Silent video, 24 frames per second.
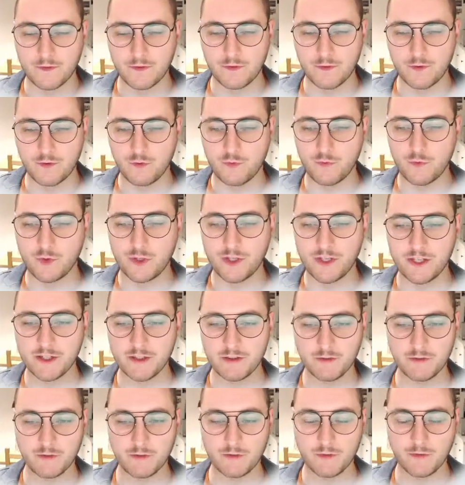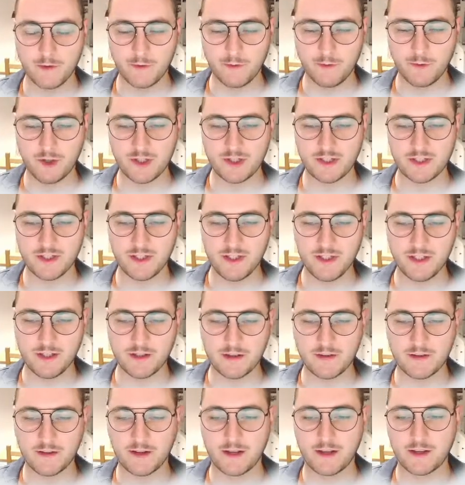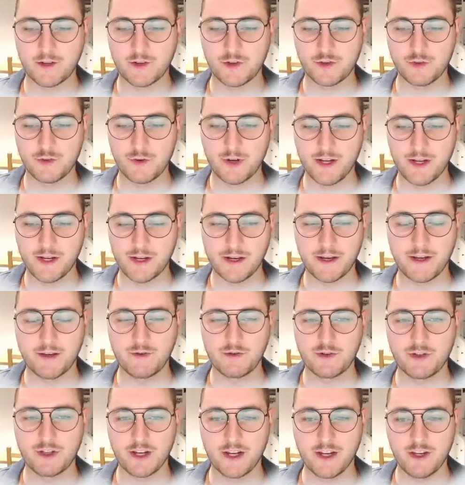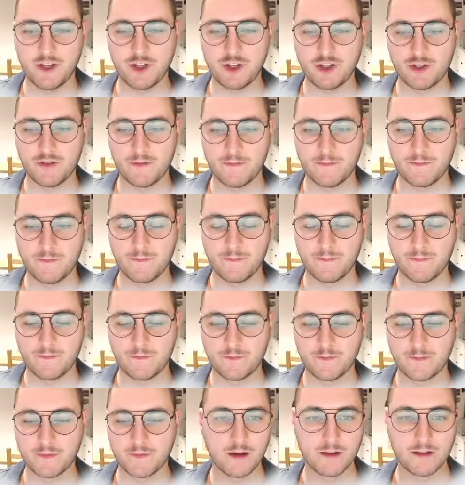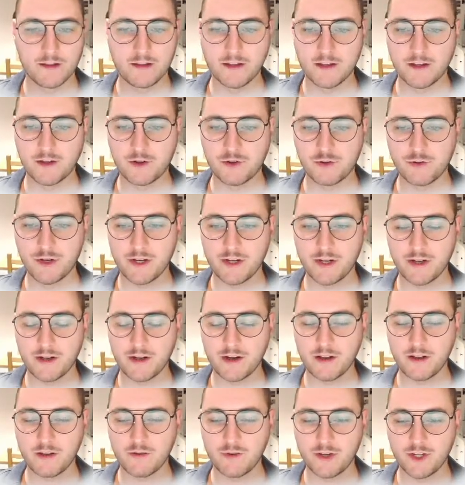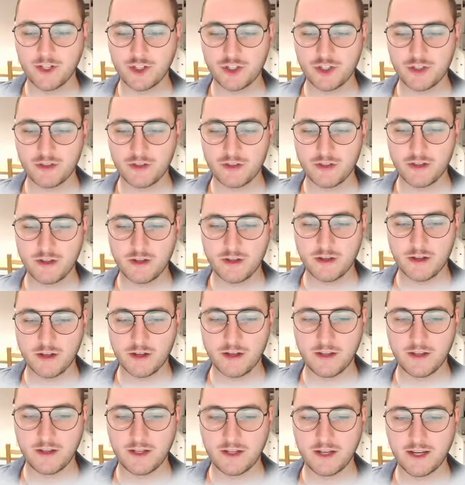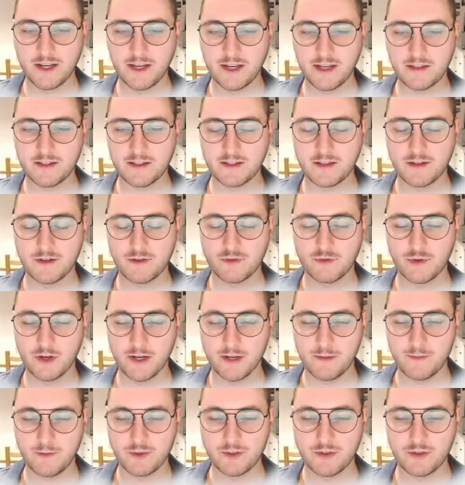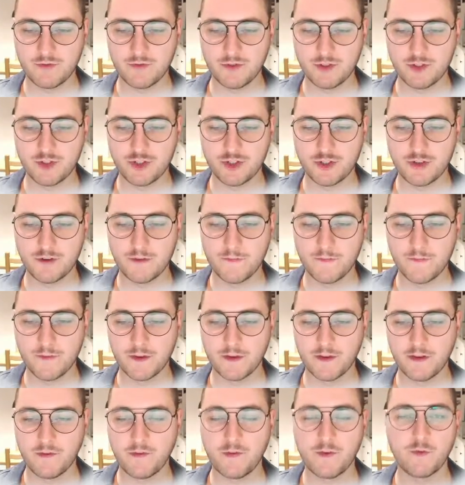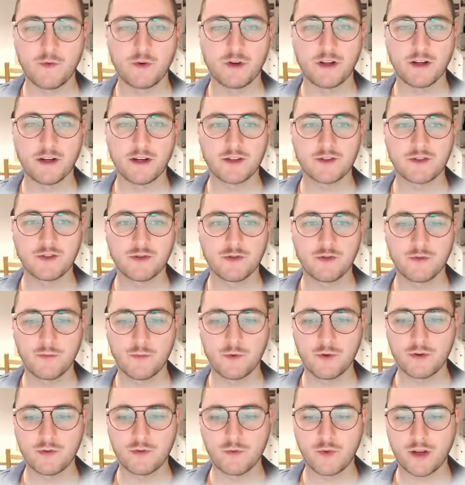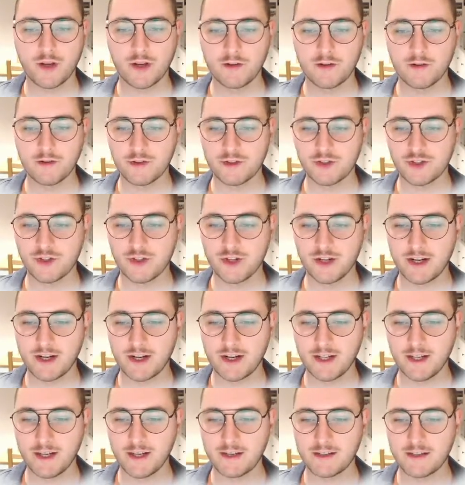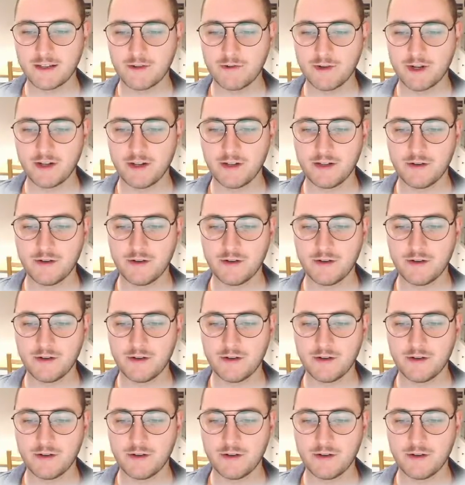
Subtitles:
Over here, we see a gray annotation. The gray coloration indicates a riboswitch. If you would like to know more, we can also click directly